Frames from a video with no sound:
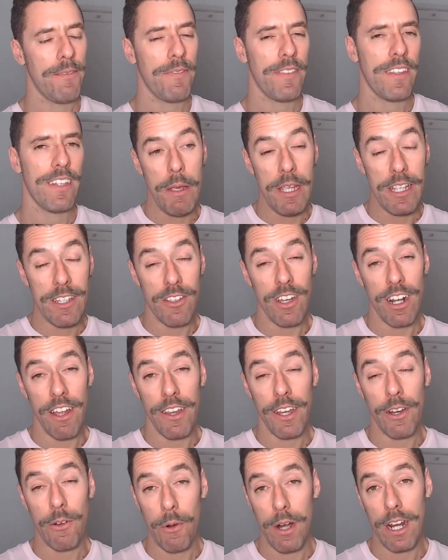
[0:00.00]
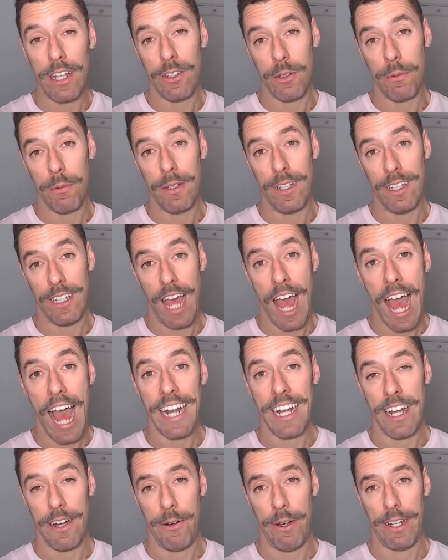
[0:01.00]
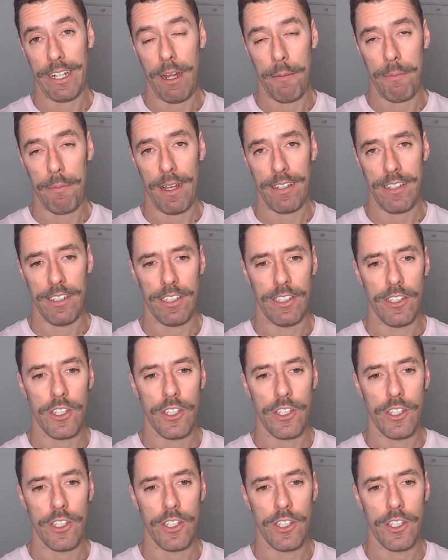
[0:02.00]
It's gonna be great to build anaerobic capacity.